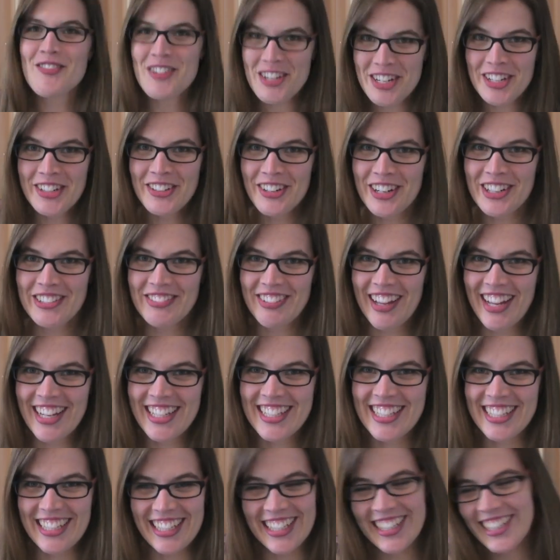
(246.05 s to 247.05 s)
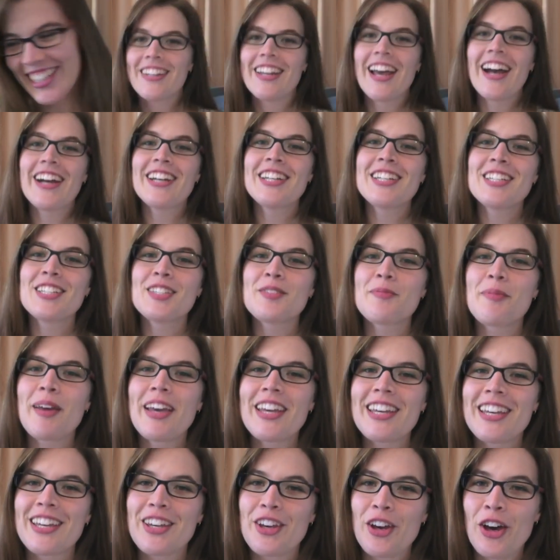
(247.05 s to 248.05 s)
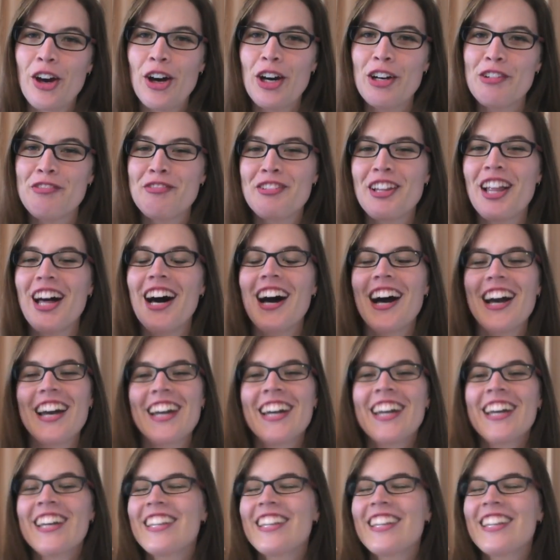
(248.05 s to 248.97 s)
What a romantic. Now he's making her fly.